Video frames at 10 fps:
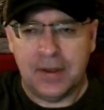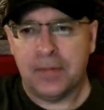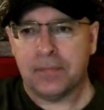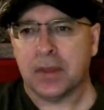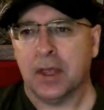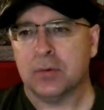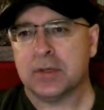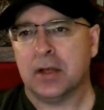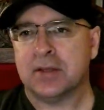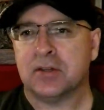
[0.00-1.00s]
and it was kind of
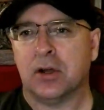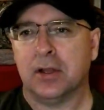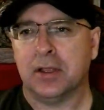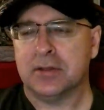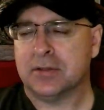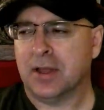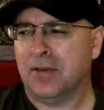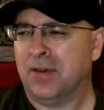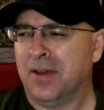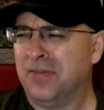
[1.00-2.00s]
startling because
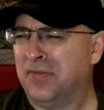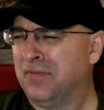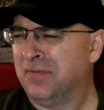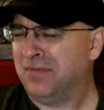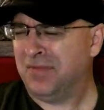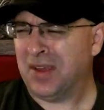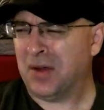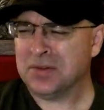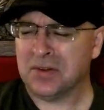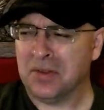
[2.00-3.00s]
I was under
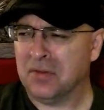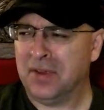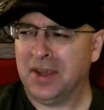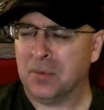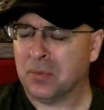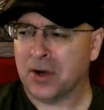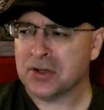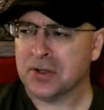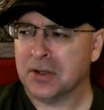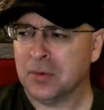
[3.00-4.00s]
the vague impression that
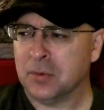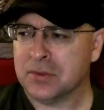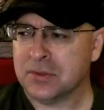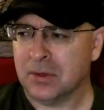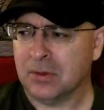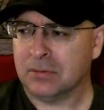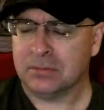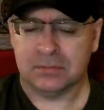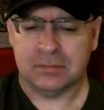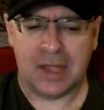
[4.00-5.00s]
it was
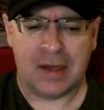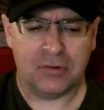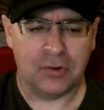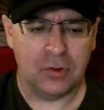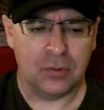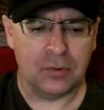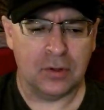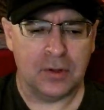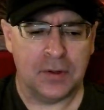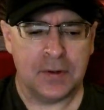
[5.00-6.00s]
afternoon.
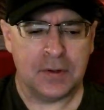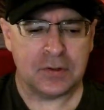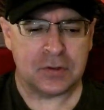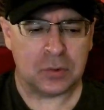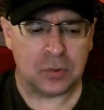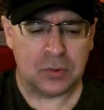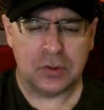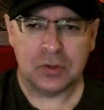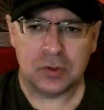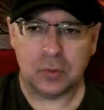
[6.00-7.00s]
So to
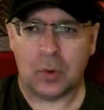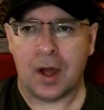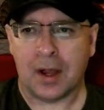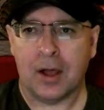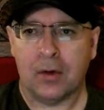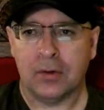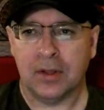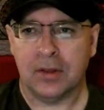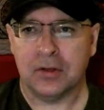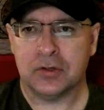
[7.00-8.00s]
walk out and then
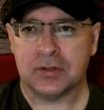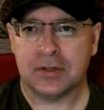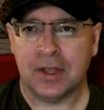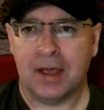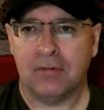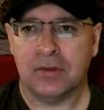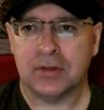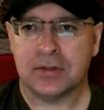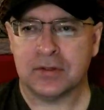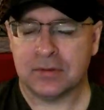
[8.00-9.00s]
just have this,
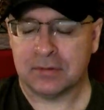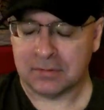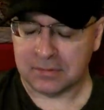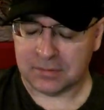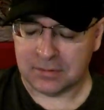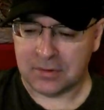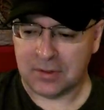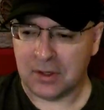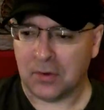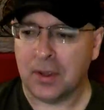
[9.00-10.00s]

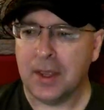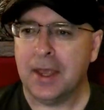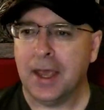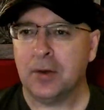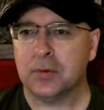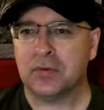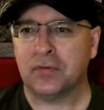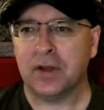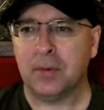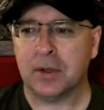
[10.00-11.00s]
and it was funny
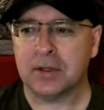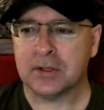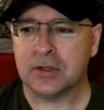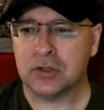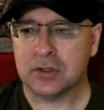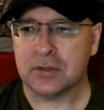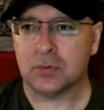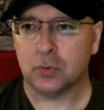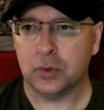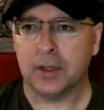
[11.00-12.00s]
because it just
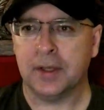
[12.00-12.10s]
really